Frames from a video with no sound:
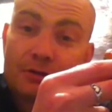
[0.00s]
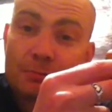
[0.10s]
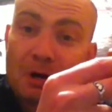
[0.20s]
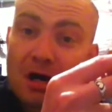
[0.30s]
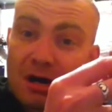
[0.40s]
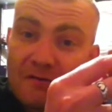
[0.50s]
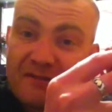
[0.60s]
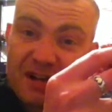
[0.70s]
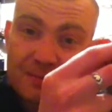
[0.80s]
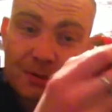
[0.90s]
up on
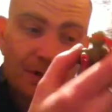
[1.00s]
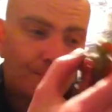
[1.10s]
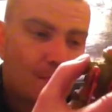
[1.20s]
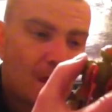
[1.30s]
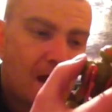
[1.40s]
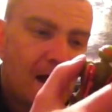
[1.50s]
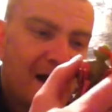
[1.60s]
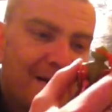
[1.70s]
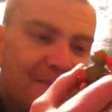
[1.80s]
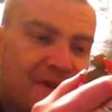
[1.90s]
Facebook,
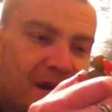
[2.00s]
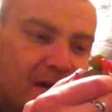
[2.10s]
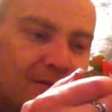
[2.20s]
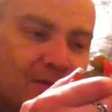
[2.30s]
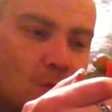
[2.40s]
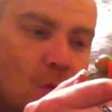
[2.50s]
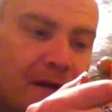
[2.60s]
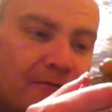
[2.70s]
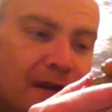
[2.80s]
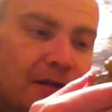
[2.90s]
there just quite
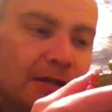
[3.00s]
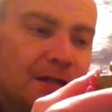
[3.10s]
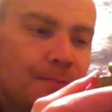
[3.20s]
regularly.